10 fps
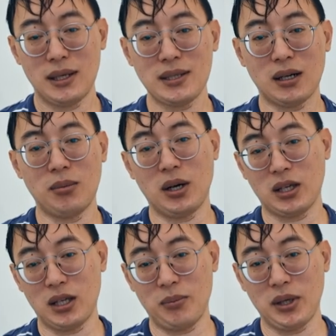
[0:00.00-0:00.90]
let's talk
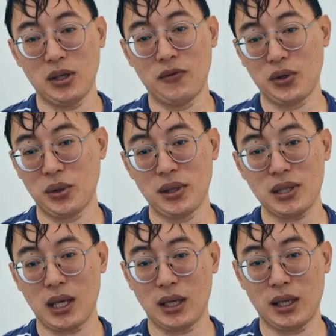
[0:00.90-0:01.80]
about keeping your
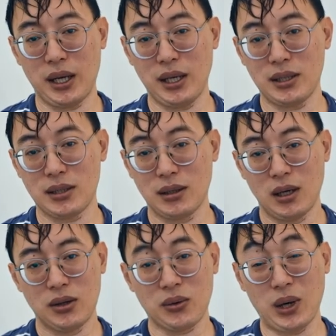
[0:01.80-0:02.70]
viewers engaged
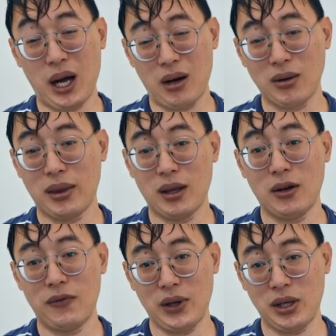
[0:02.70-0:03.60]
throughout
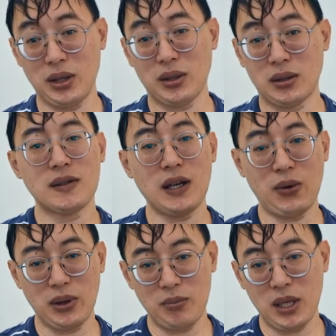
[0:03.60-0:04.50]
the video. Stay
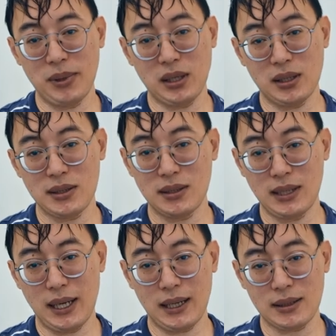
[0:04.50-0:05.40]
with me because
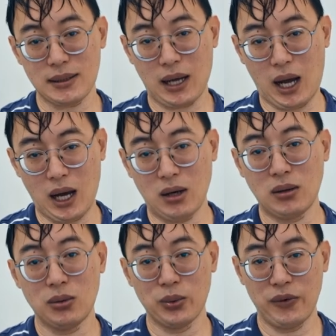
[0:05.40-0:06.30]
next
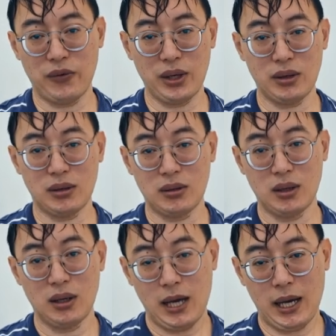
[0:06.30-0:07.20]
I'll reveal
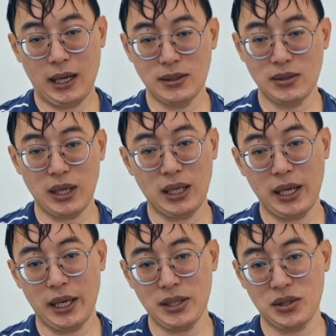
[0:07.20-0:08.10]
how to
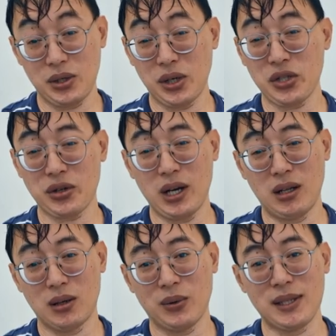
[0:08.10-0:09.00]
enhance your
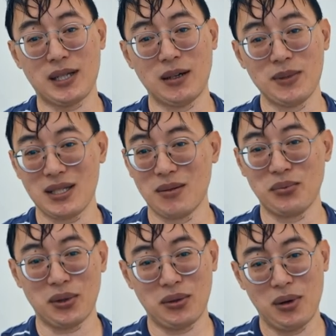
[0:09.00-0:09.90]
trailer with some
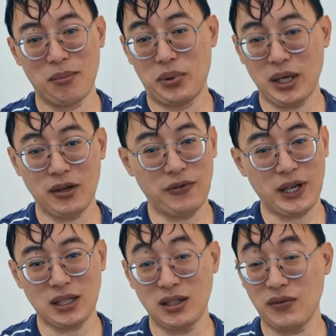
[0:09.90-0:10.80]
simple but
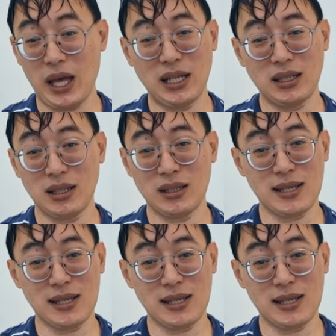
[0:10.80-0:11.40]
effective editing